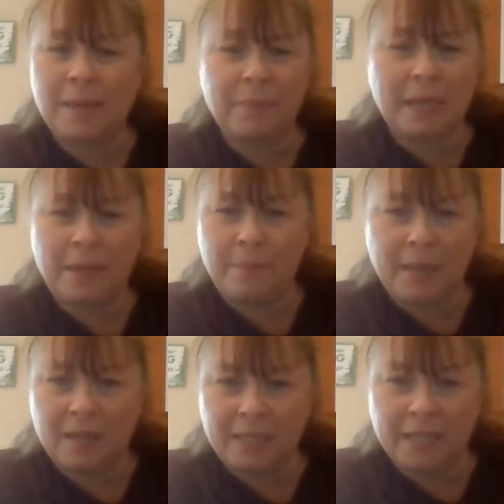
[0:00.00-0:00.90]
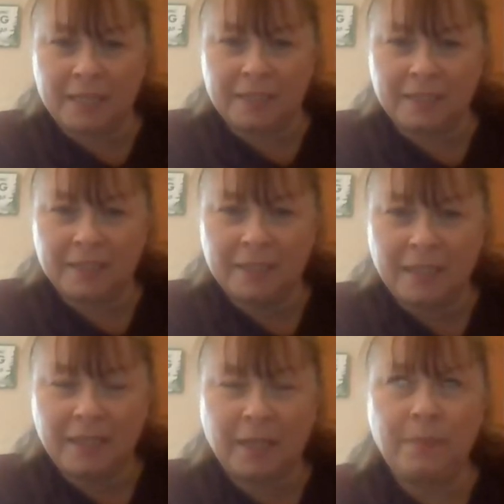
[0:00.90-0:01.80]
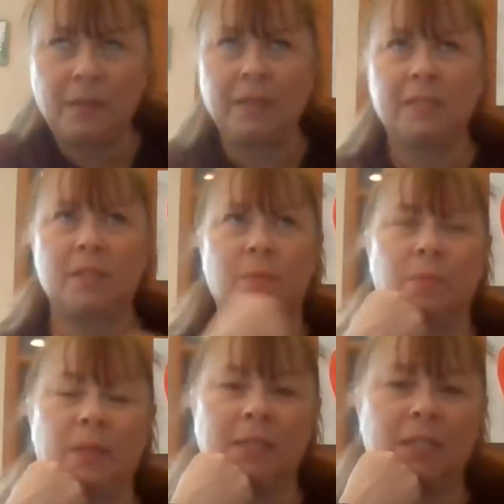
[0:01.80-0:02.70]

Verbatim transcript: Up Chameleon. Chameleons are really